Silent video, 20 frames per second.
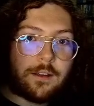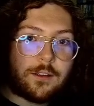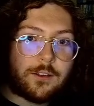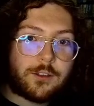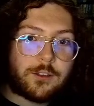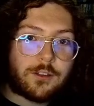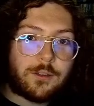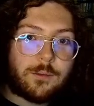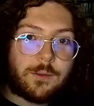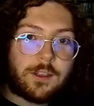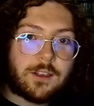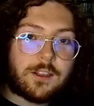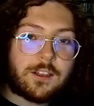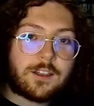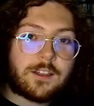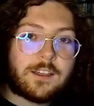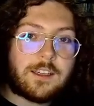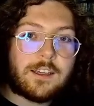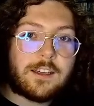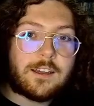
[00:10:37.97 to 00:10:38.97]
Should be
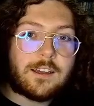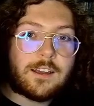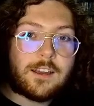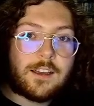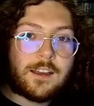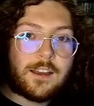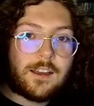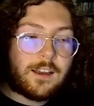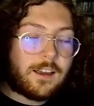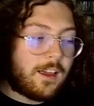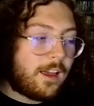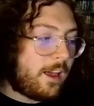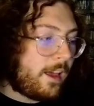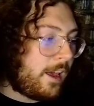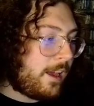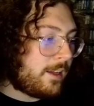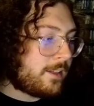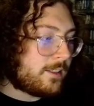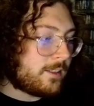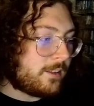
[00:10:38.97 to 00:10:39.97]
looking
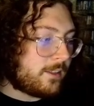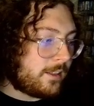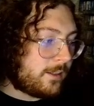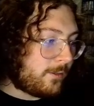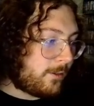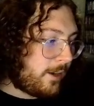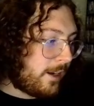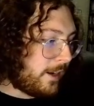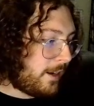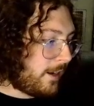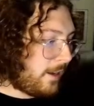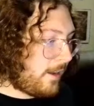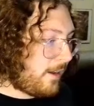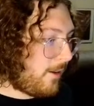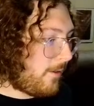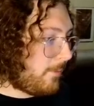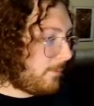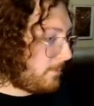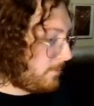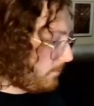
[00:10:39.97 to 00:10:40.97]
excellent right now.